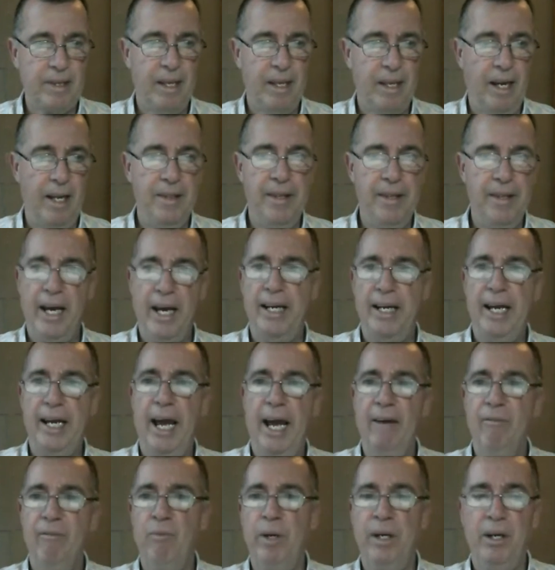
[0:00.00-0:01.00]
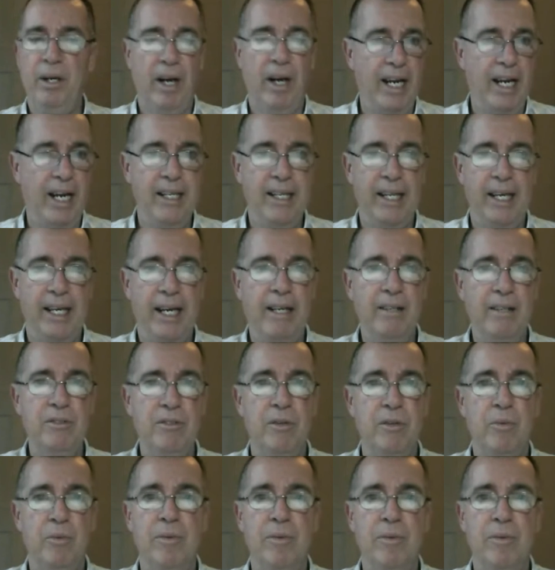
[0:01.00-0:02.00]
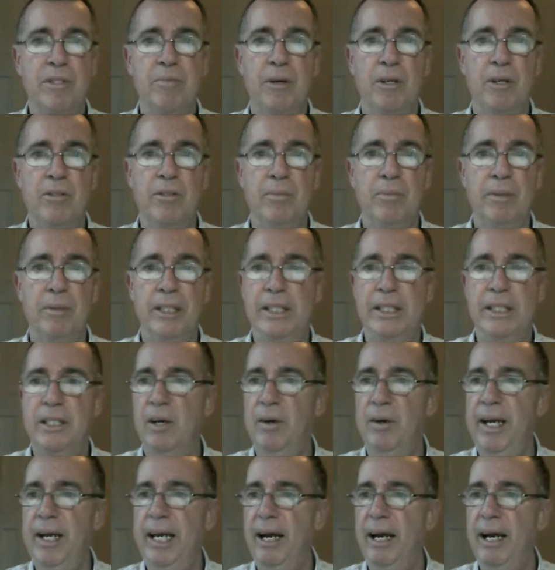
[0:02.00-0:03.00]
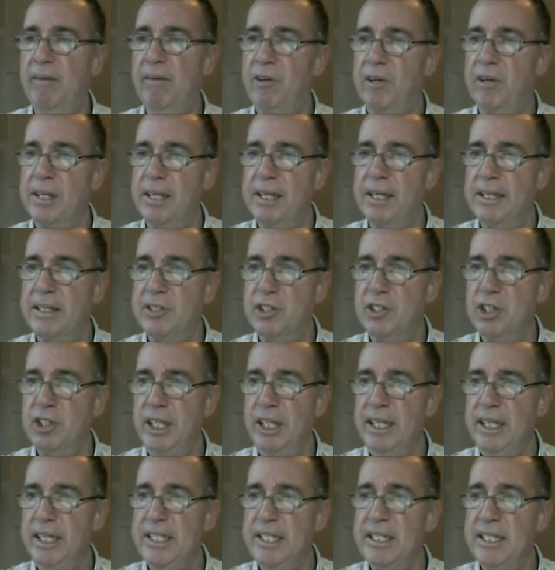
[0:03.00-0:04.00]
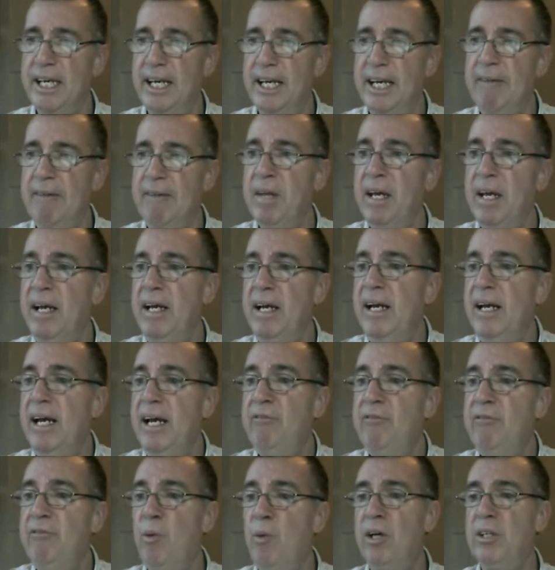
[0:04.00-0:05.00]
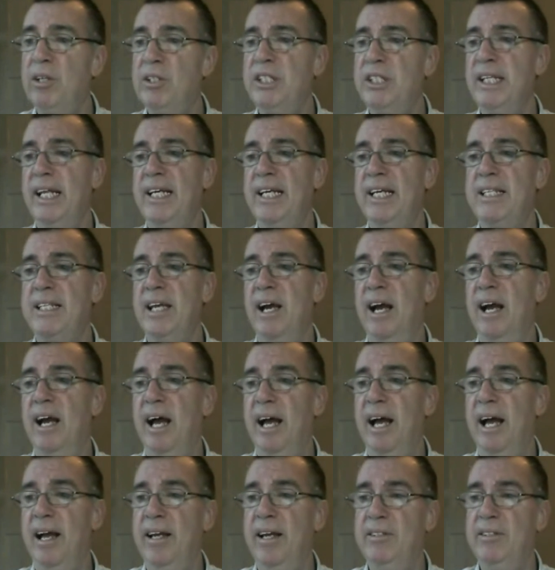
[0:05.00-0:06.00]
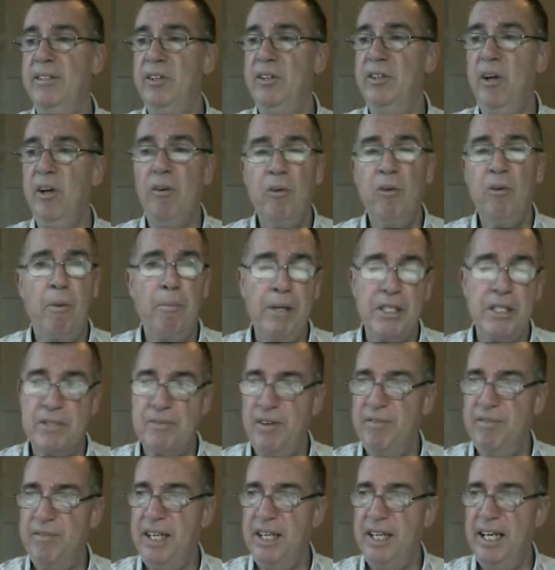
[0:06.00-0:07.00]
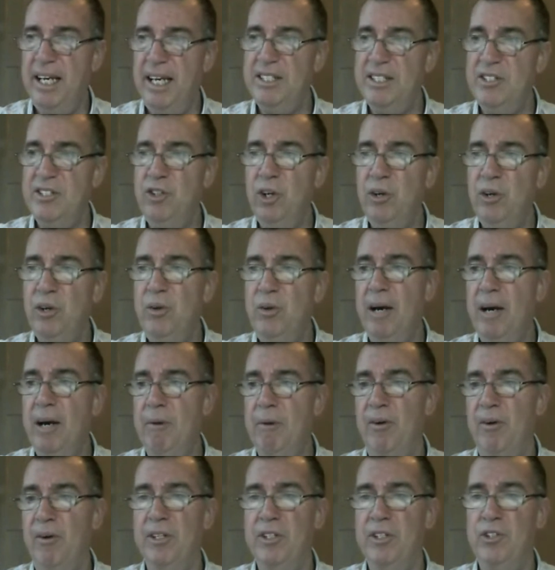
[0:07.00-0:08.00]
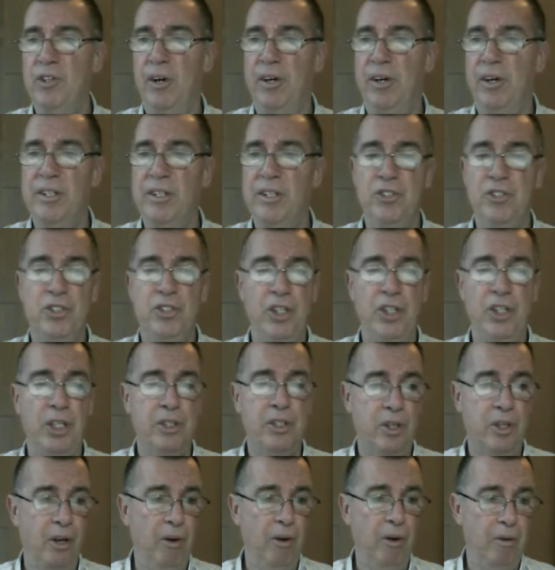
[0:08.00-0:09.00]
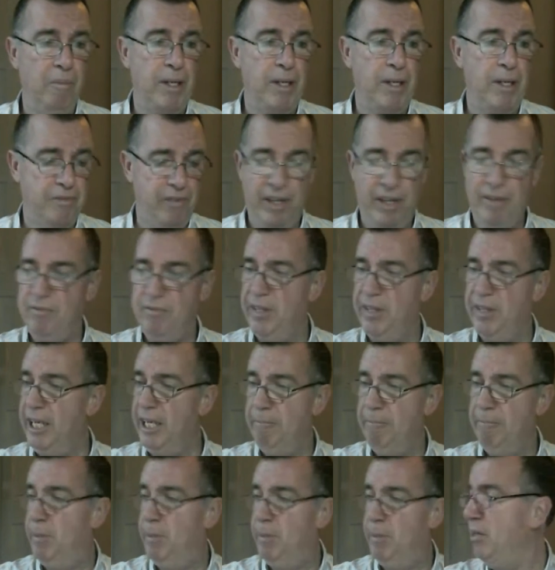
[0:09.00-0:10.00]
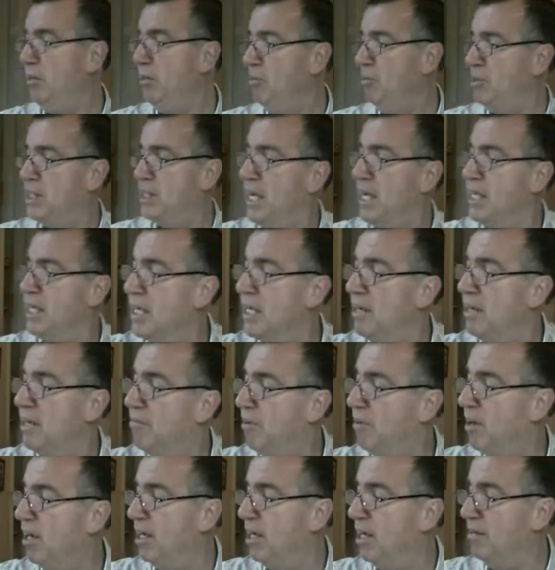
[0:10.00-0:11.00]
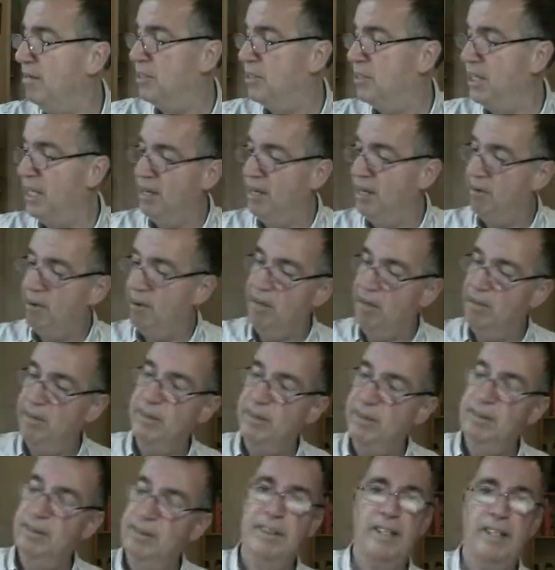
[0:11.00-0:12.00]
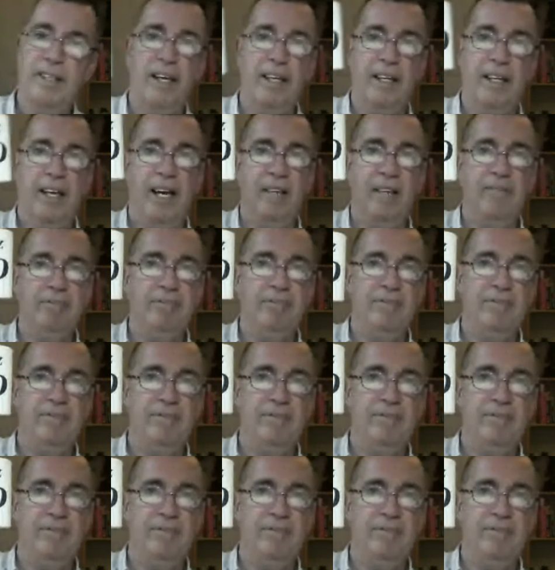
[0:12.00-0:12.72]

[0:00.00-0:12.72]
And then have we got anything else that we were supposed to be doing? I've got a little cheat list here. If you're watching this and you don't know what Buzz 50 is, do come along and join us. Just Google Buzz 50, BUZZ50, like that.